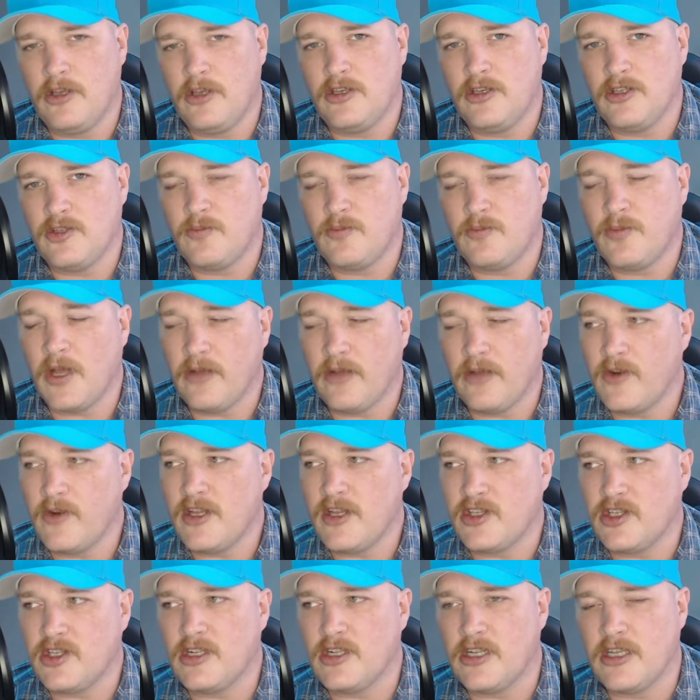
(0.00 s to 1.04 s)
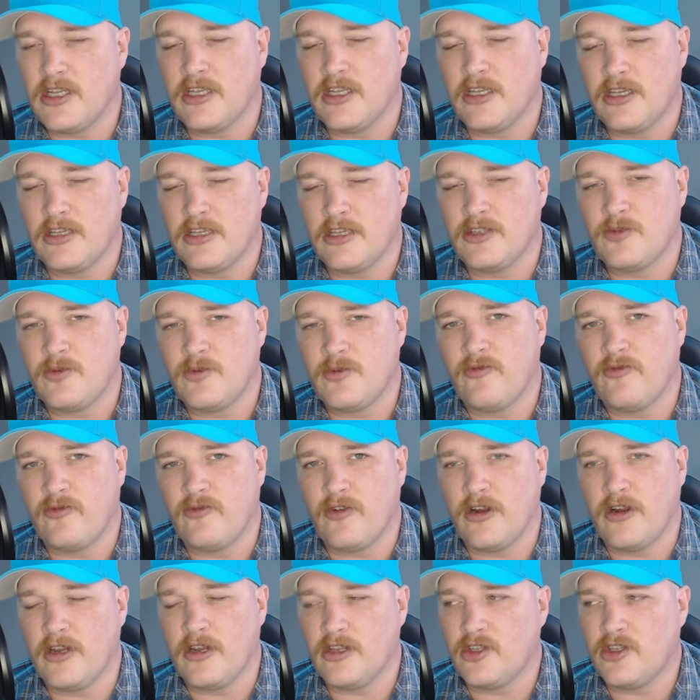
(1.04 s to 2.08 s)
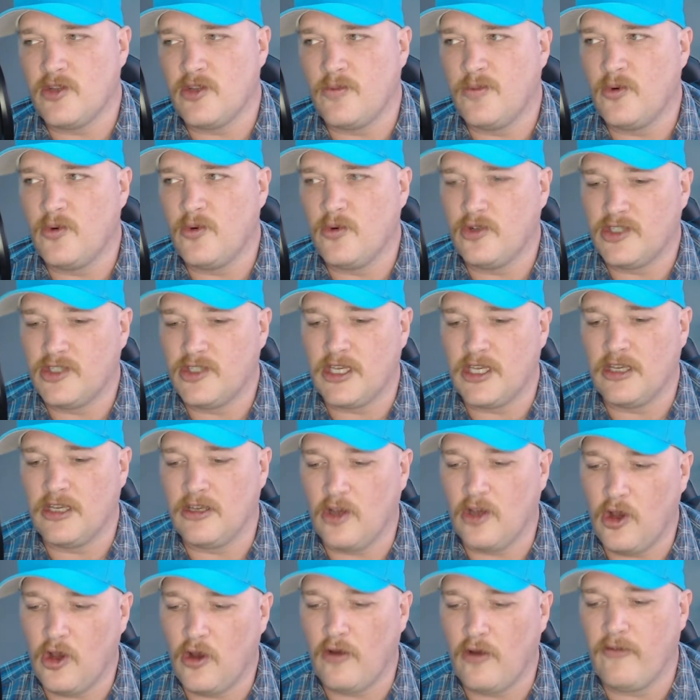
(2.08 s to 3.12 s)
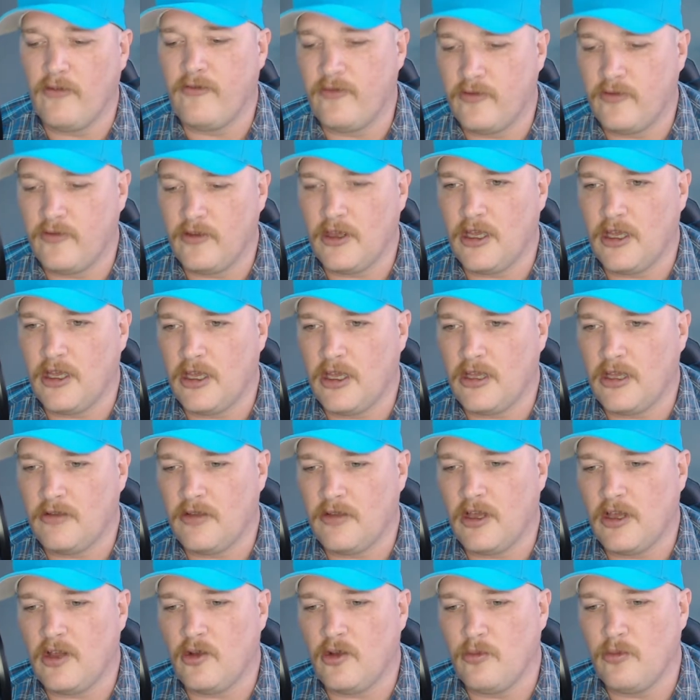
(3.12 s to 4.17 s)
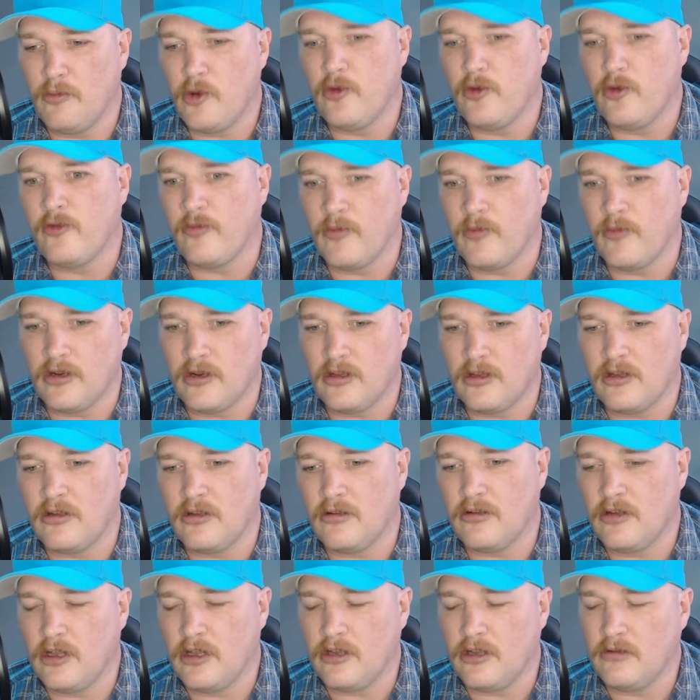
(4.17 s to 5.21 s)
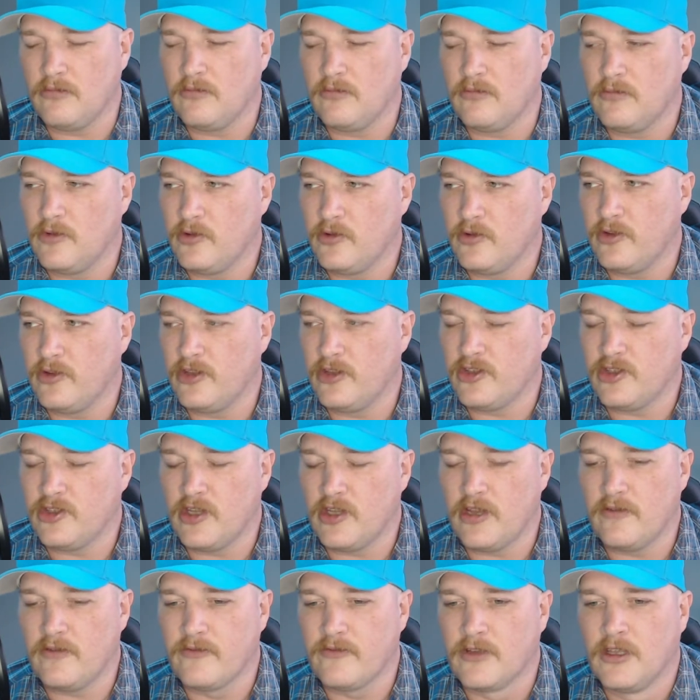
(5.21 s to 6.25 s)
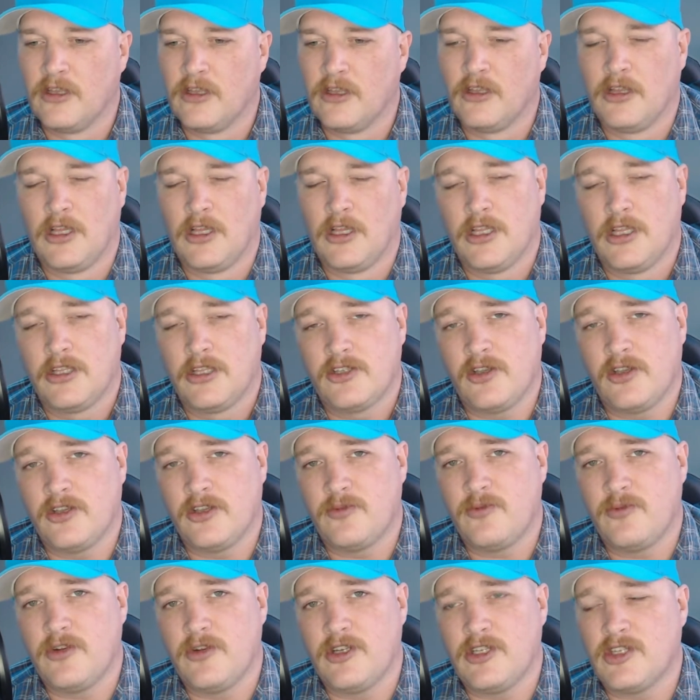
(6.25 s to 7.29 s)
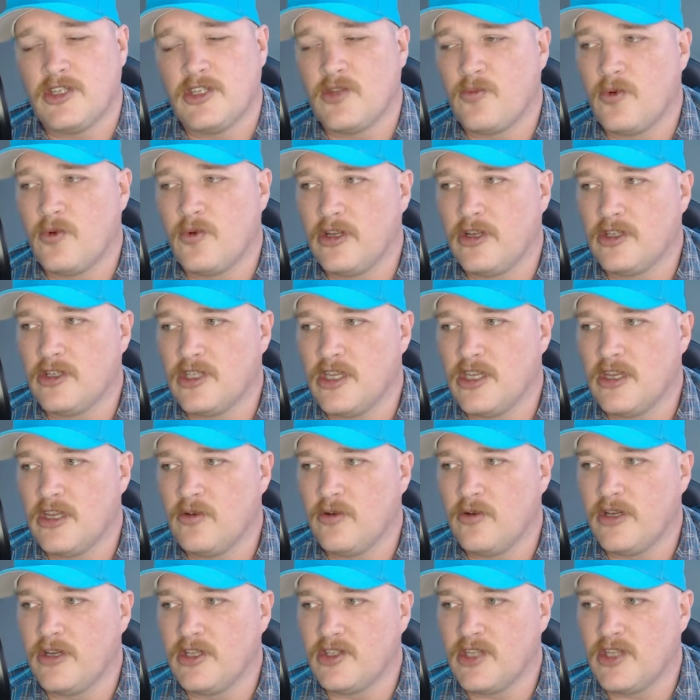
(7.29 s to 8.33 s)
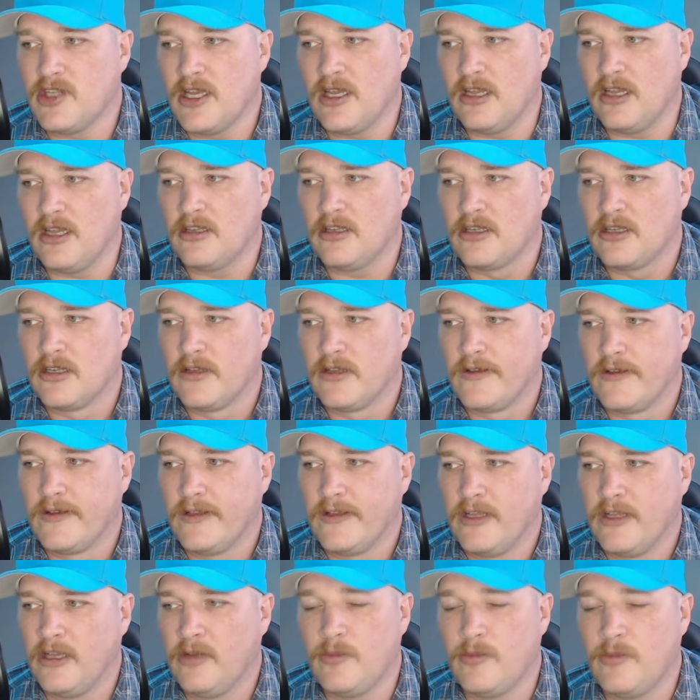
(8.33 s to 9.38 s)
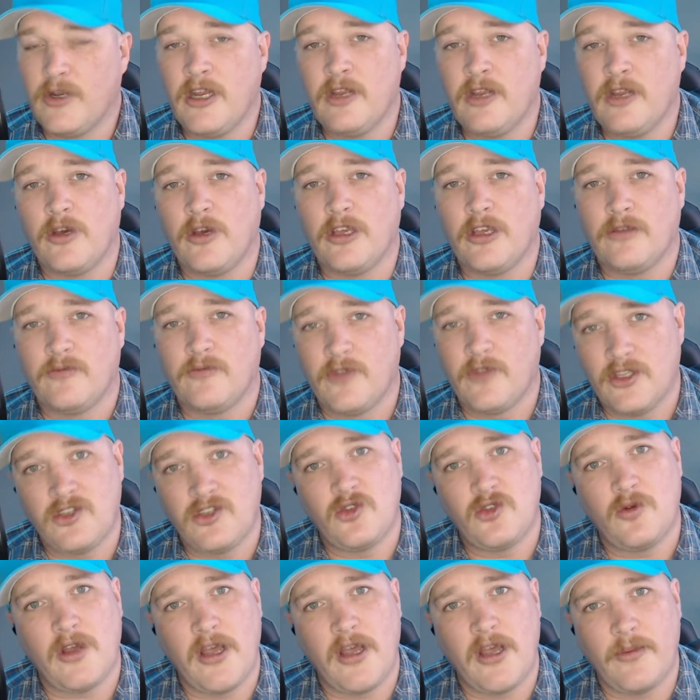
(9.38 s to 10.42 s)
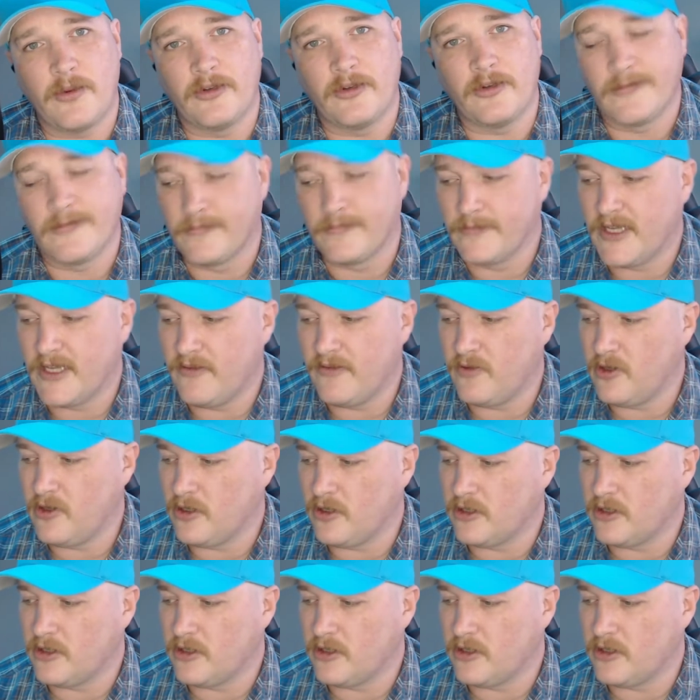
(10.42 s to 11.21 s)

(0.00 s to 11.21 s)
But recently he has been very supporting of the whole movement and all this stuff. So it's pretty disappointing to hear what he said. But anyway, this is what happened. Have a look.